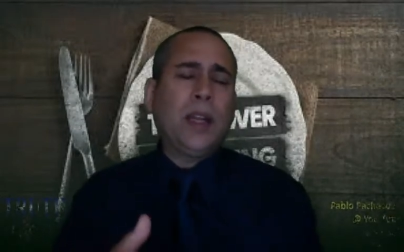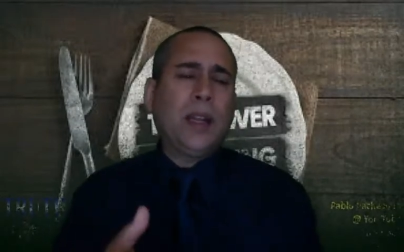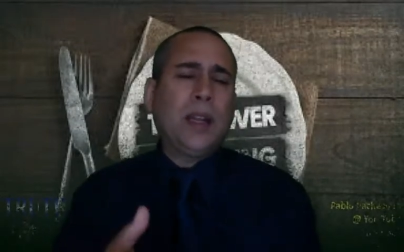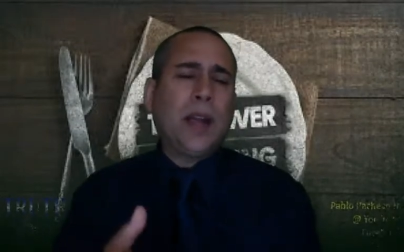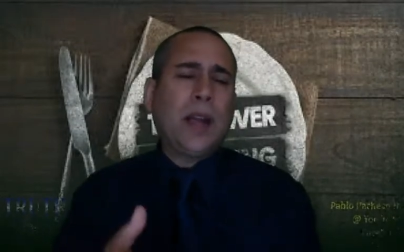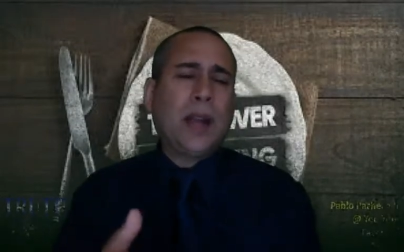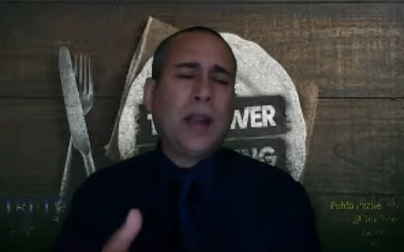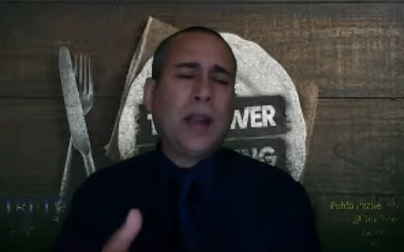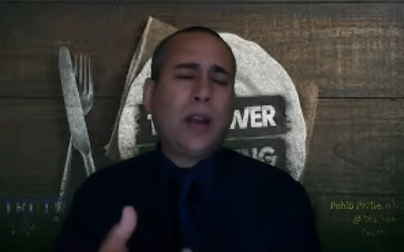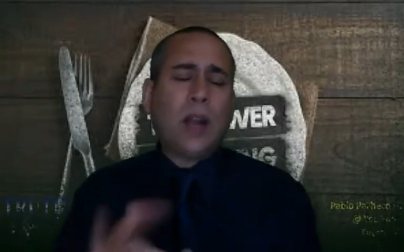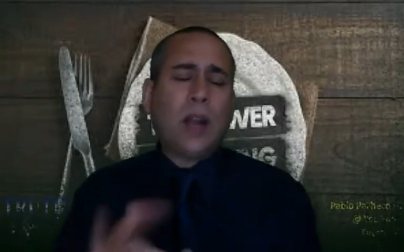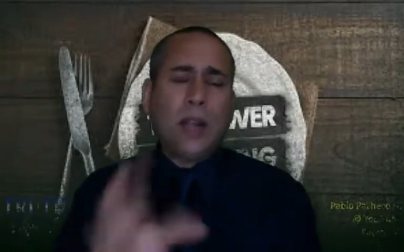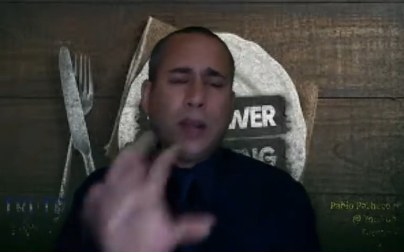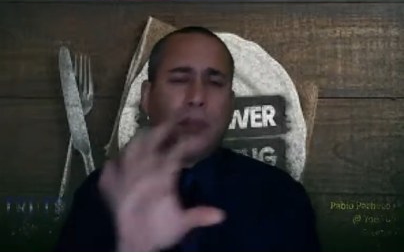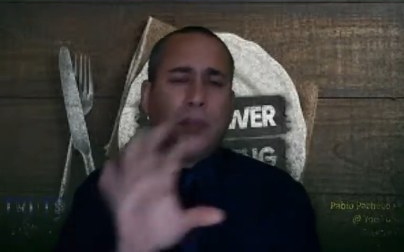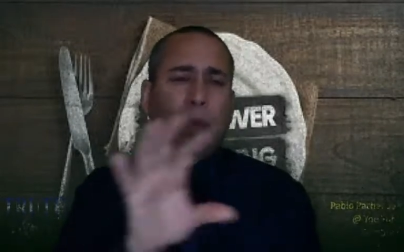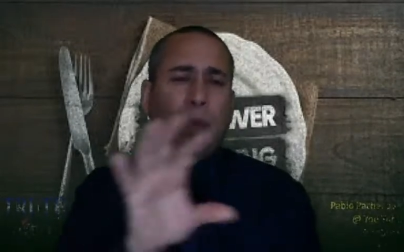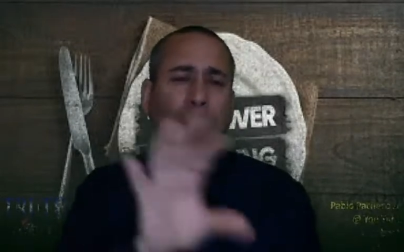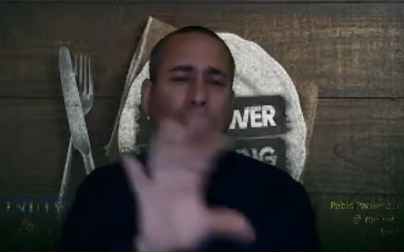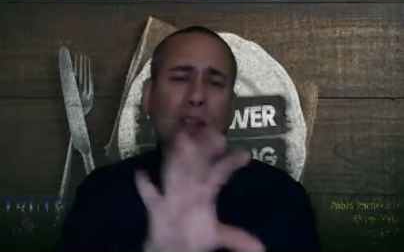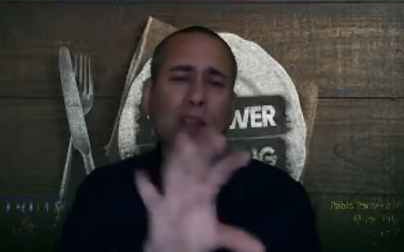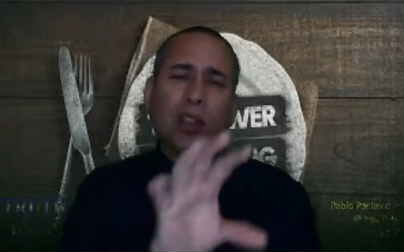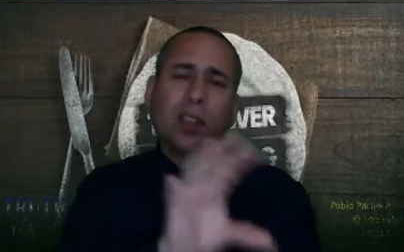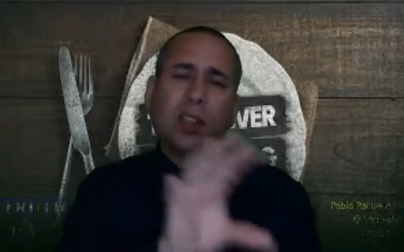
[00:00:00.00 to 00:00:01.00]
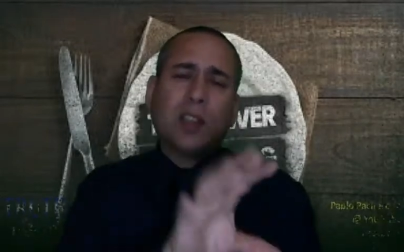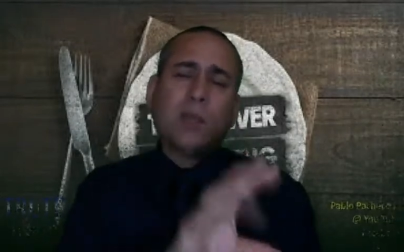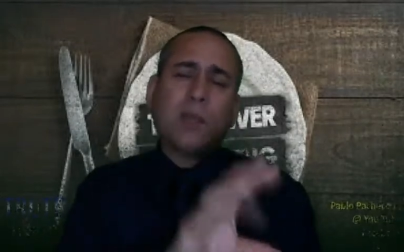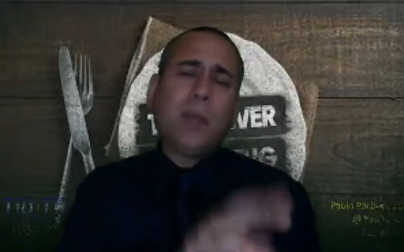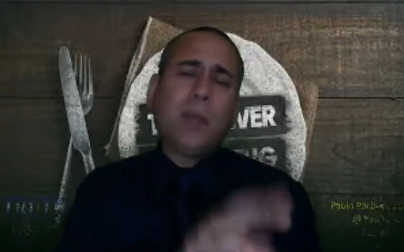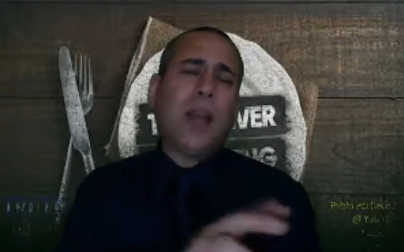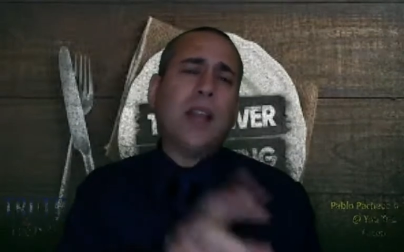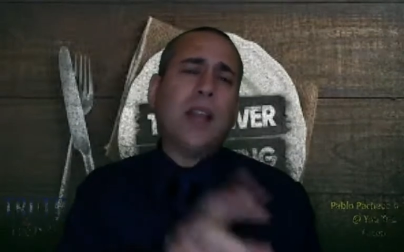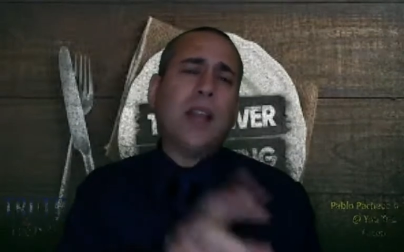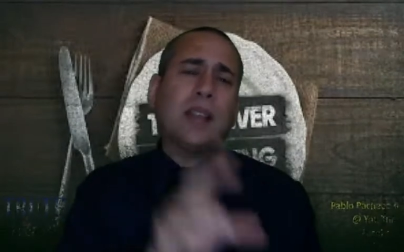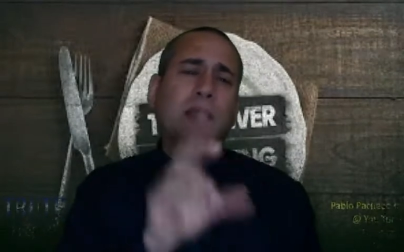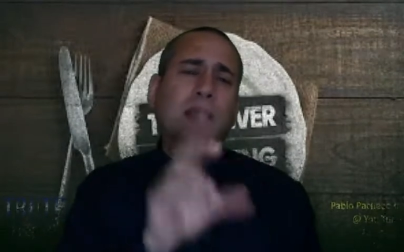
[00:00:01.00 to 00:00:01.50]
I don't probably just as
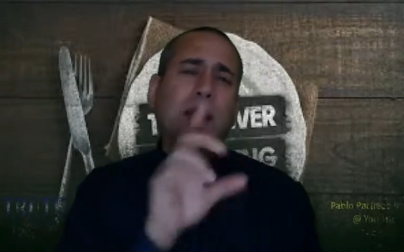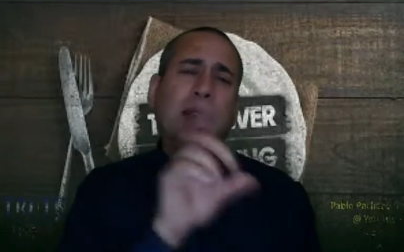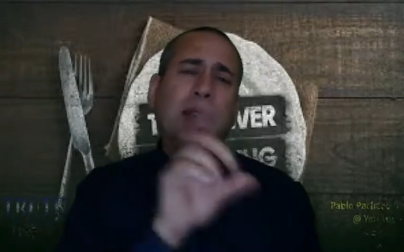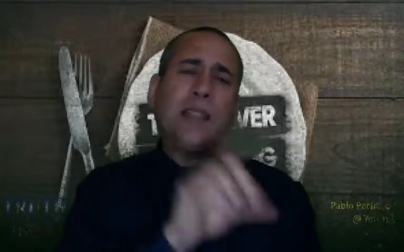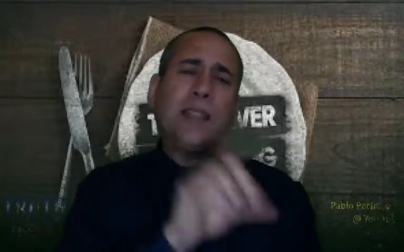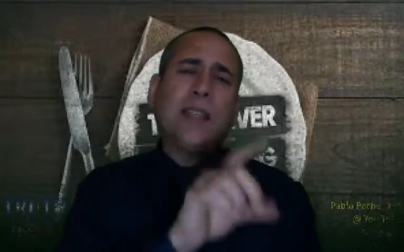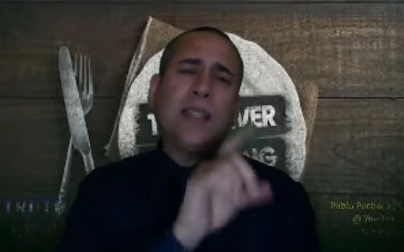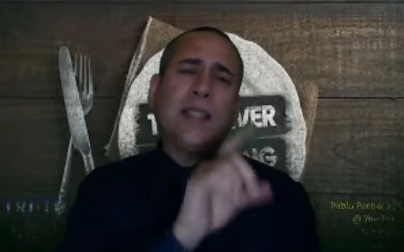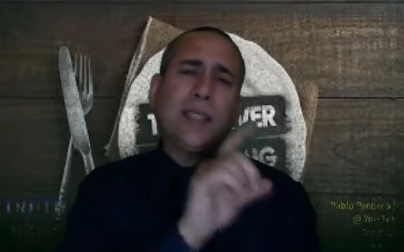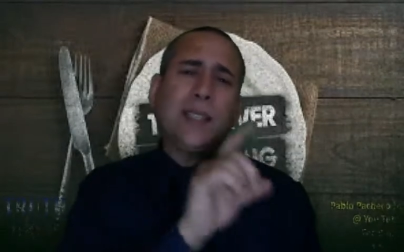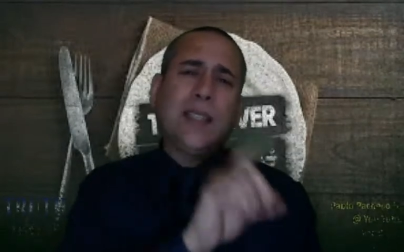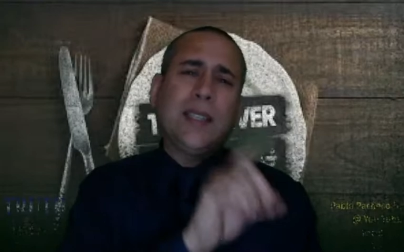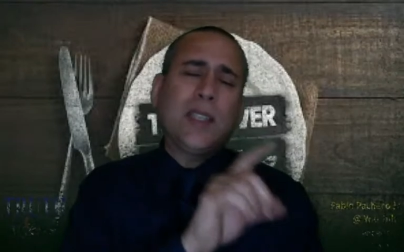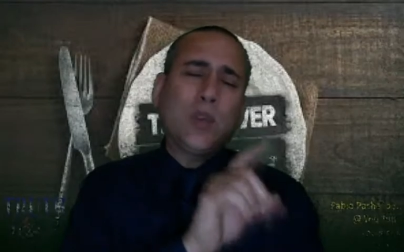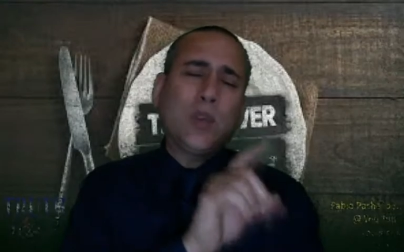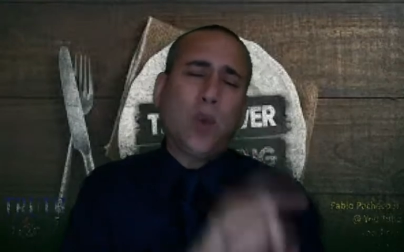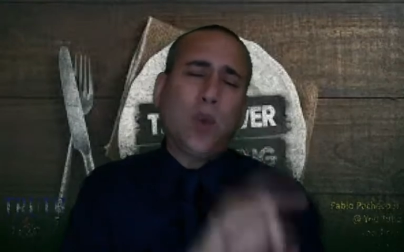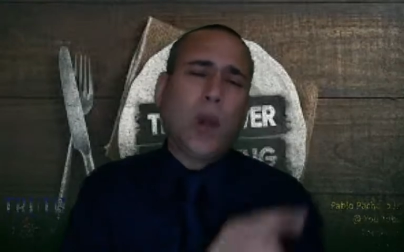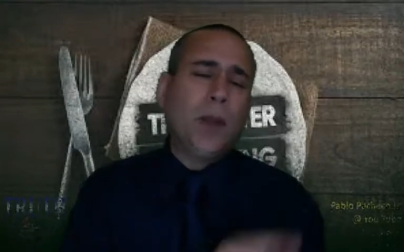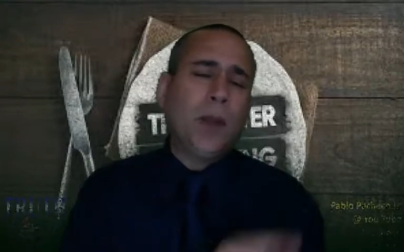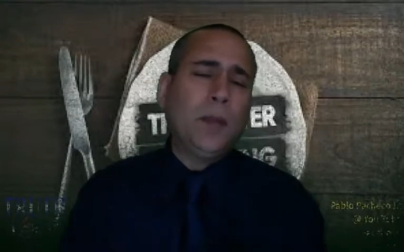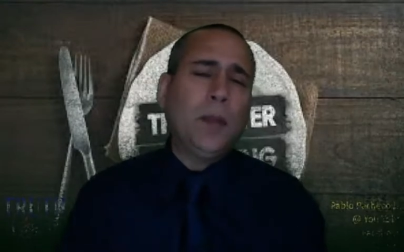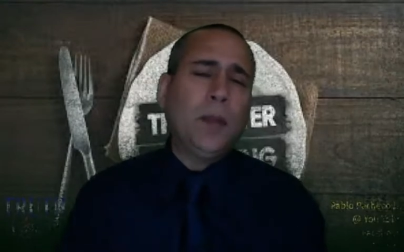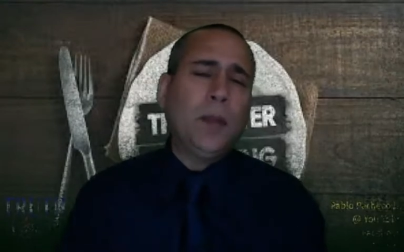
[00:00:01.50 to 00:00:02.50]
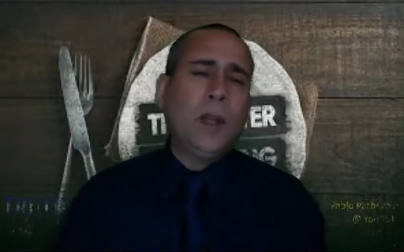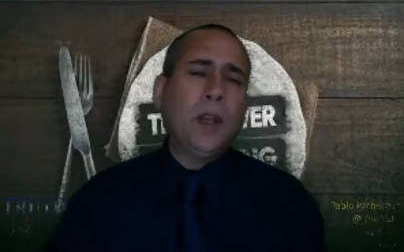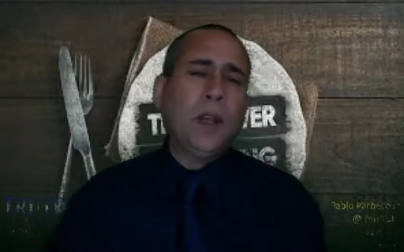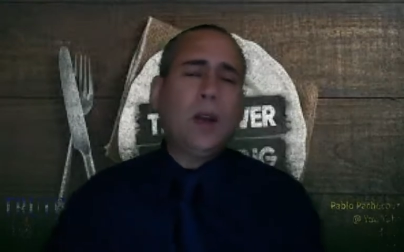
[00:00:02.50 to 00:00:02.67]
as amazing as this one.